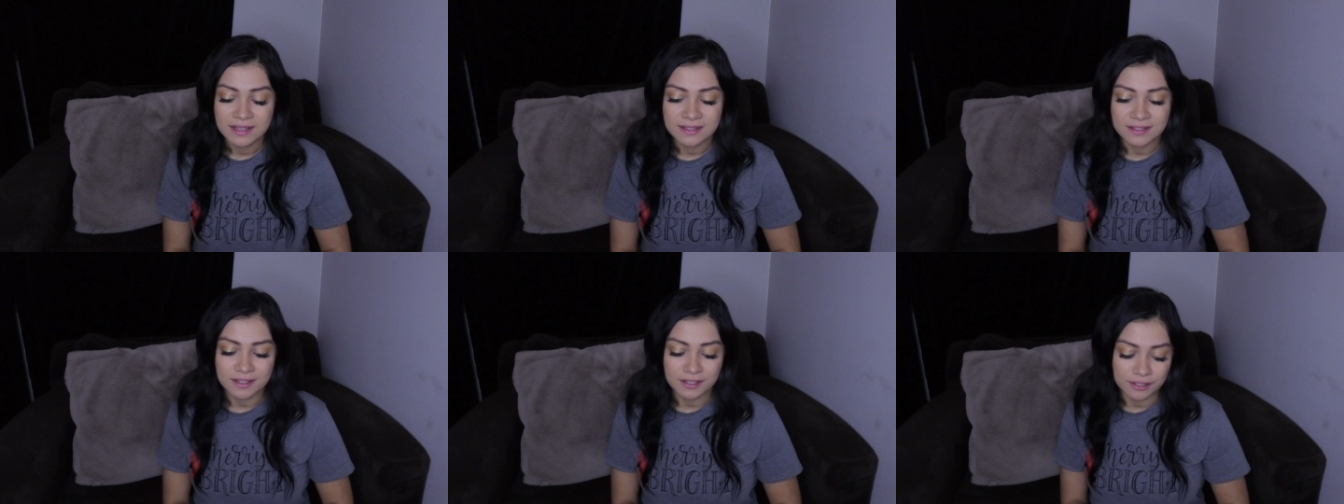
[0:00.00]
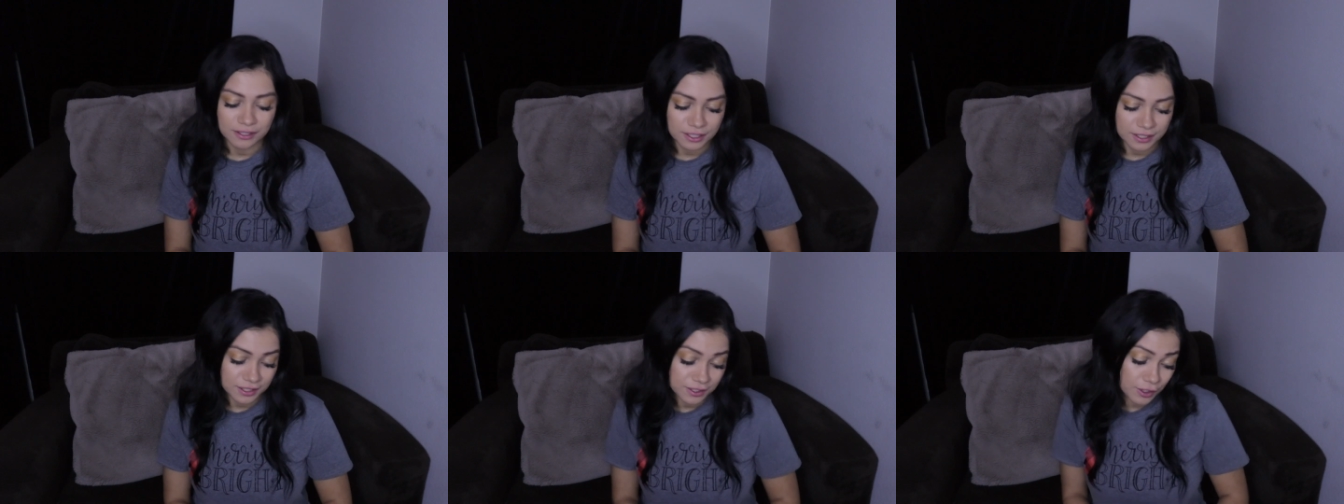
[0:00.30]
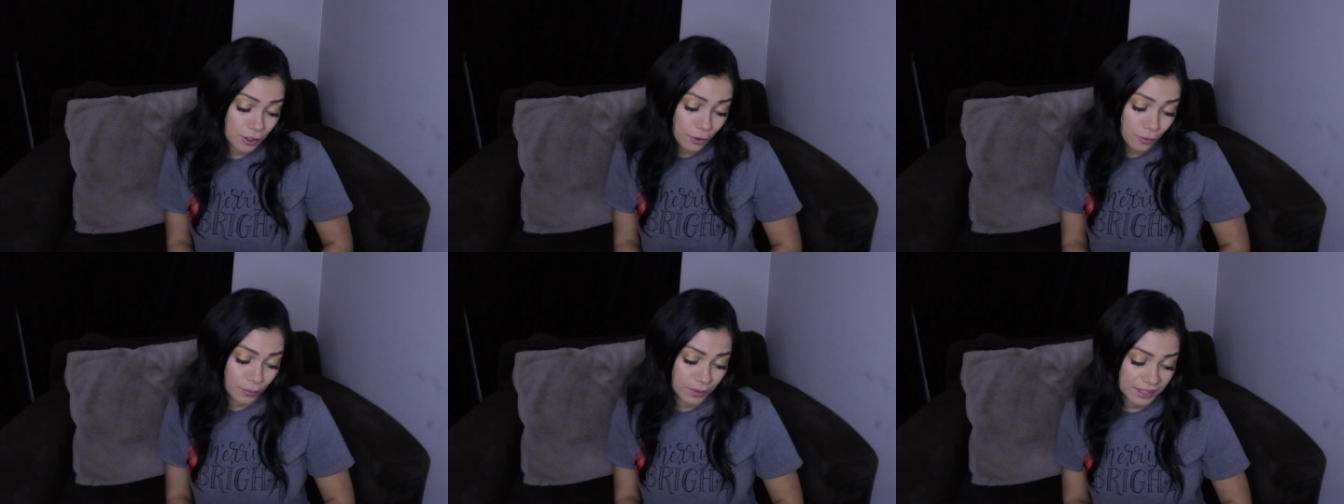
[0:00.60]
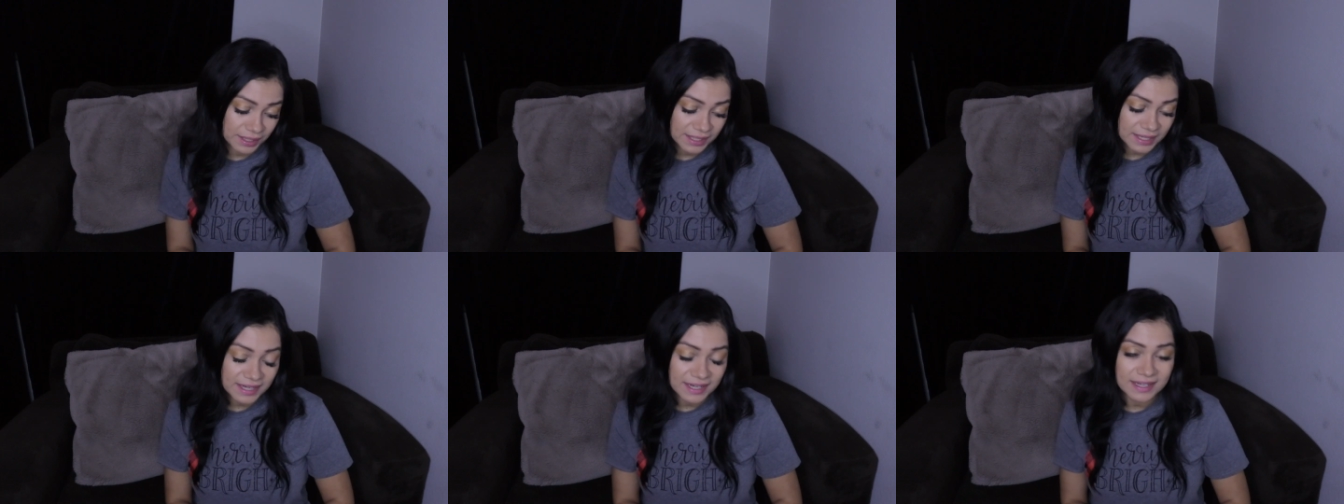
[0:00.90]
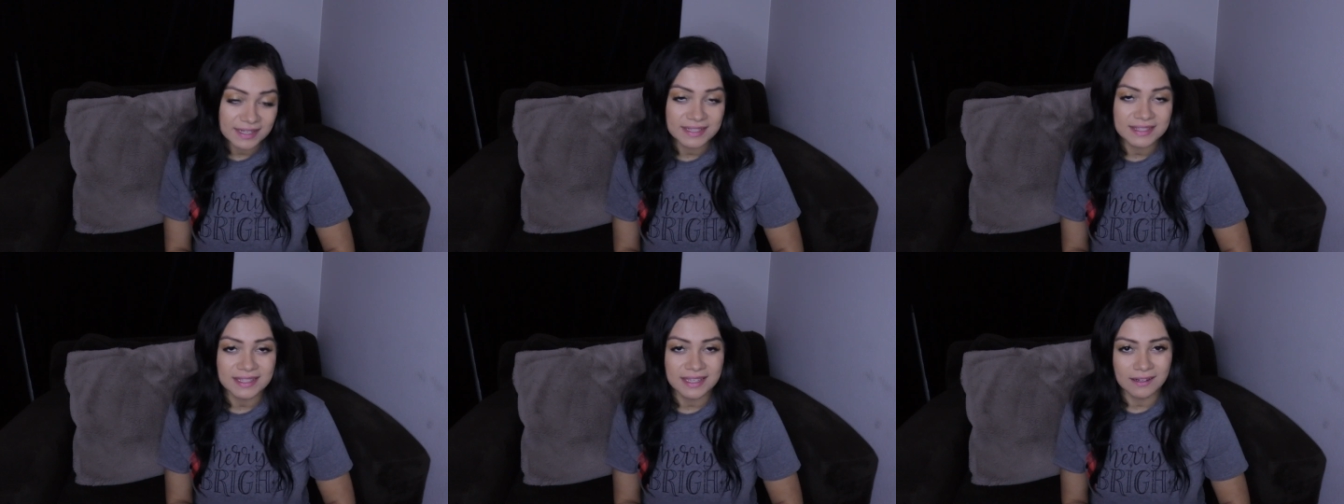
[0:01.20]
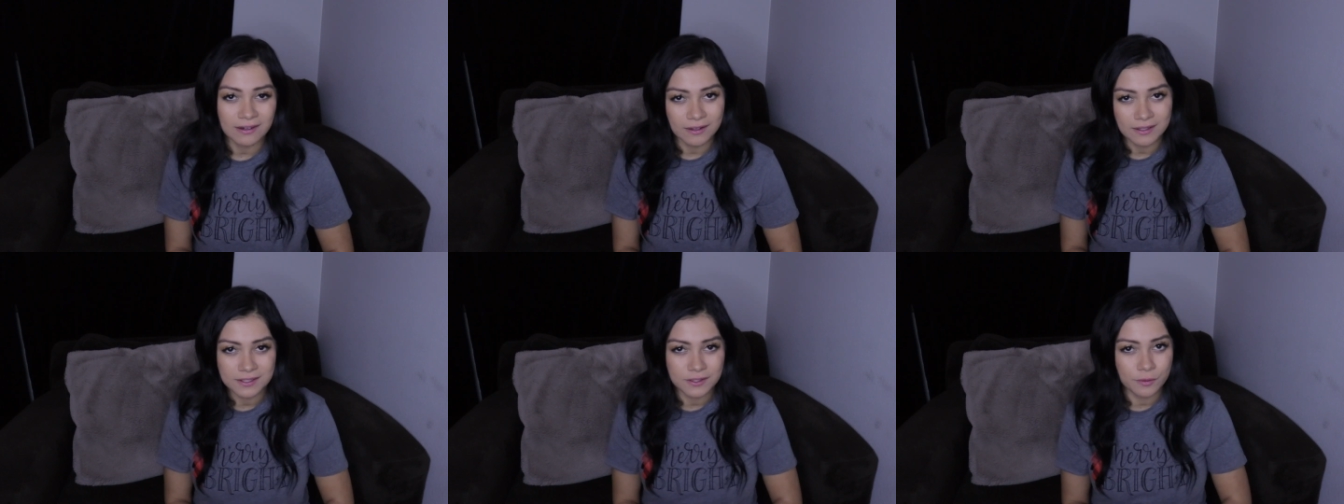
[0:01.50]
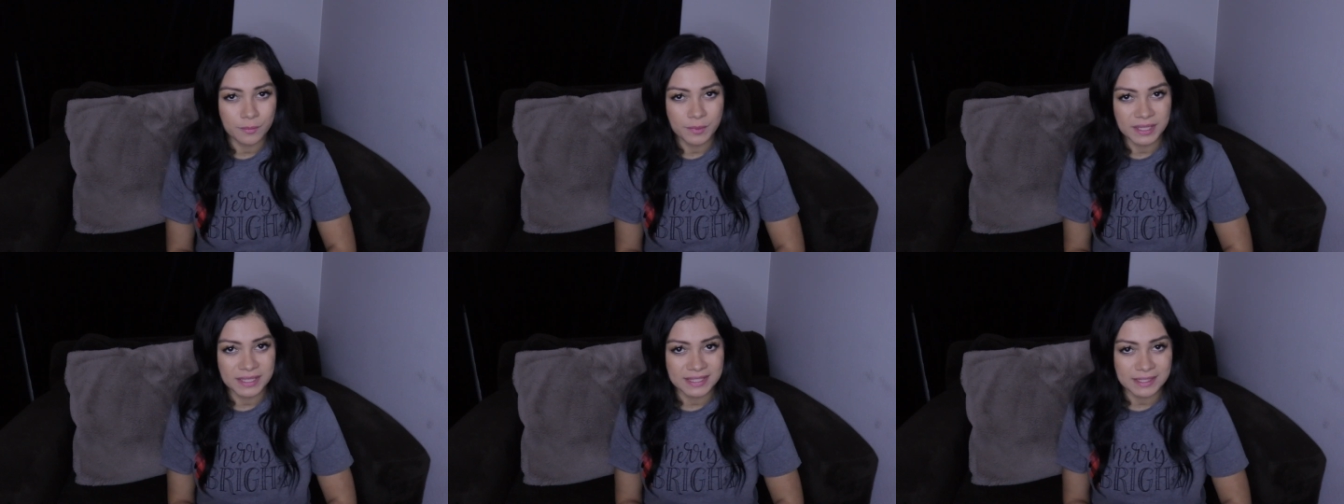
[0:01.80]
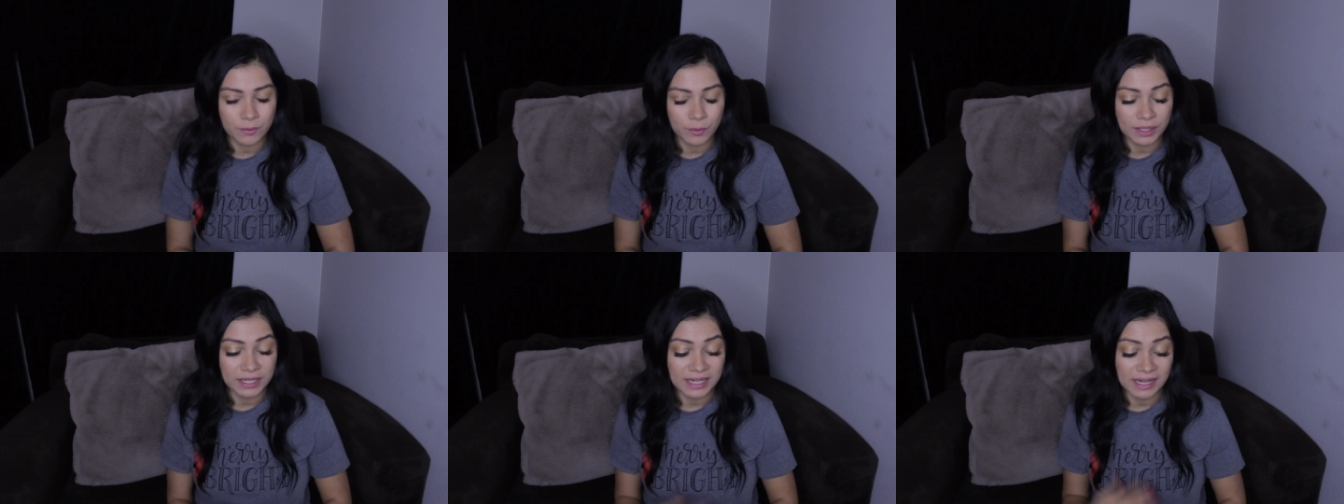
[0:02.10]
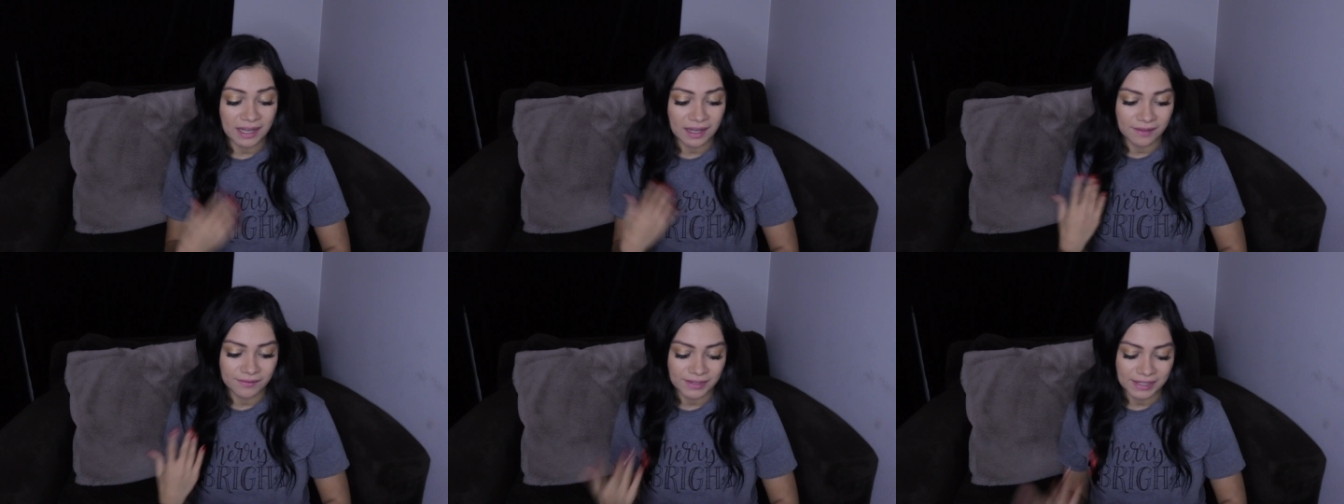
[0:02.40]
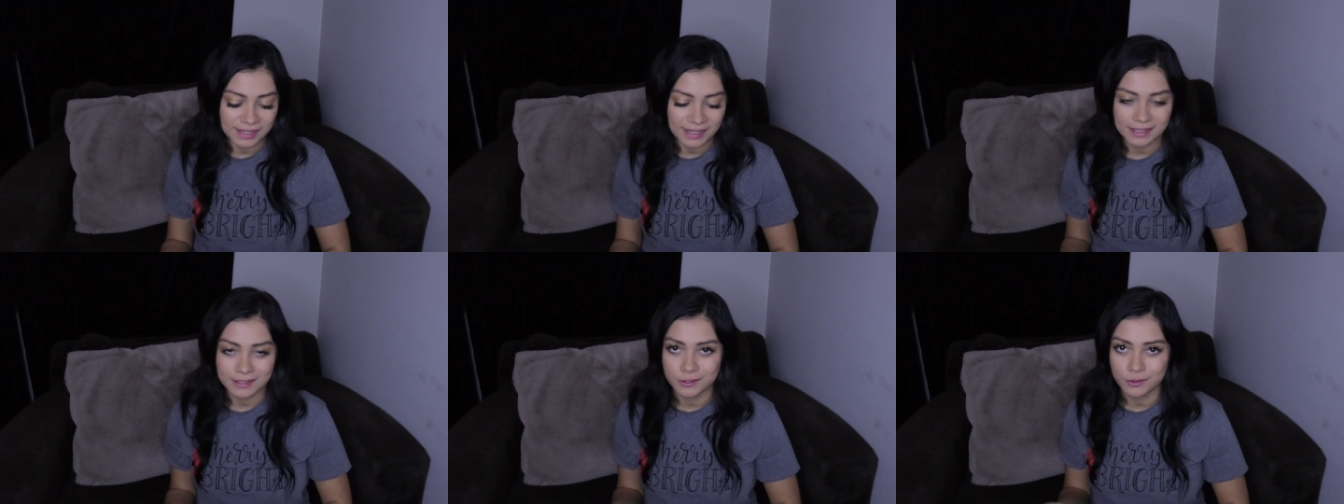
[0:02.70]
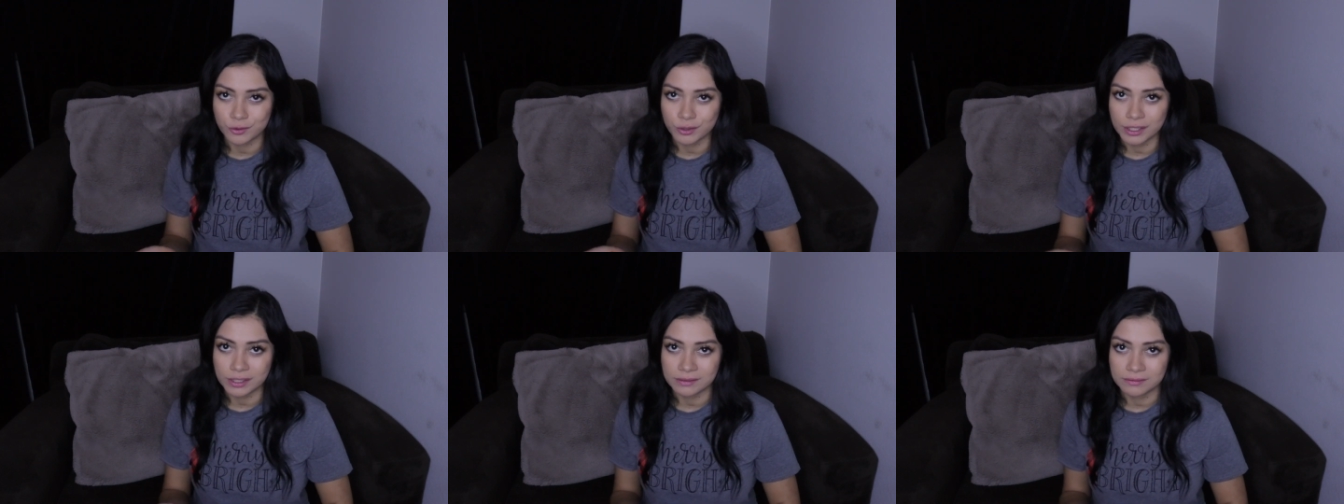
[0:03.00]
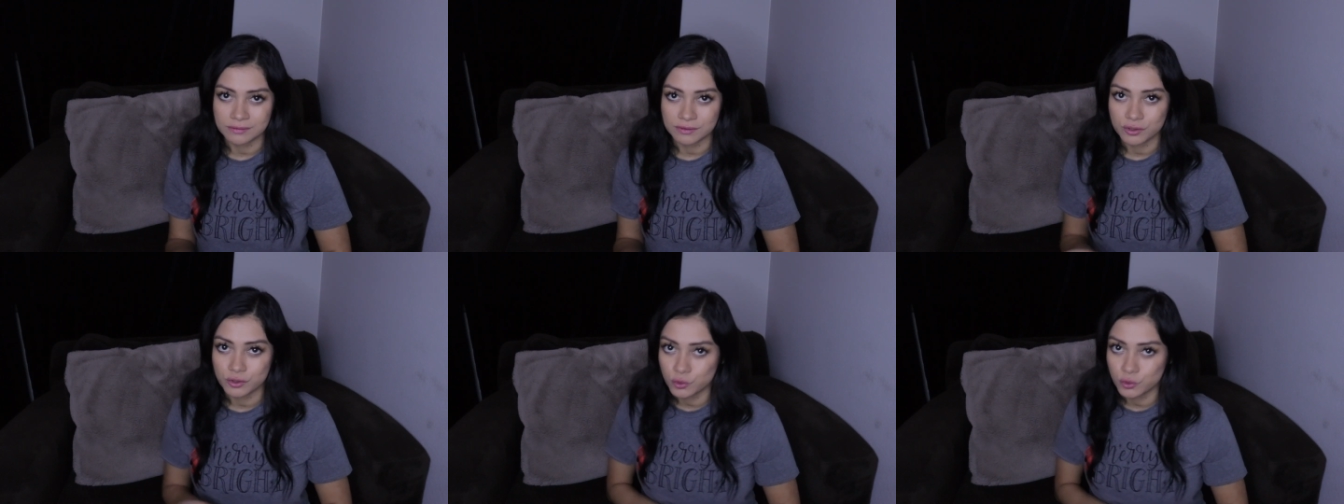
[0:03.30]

so you just know what it is. It also means that we're going to have an extra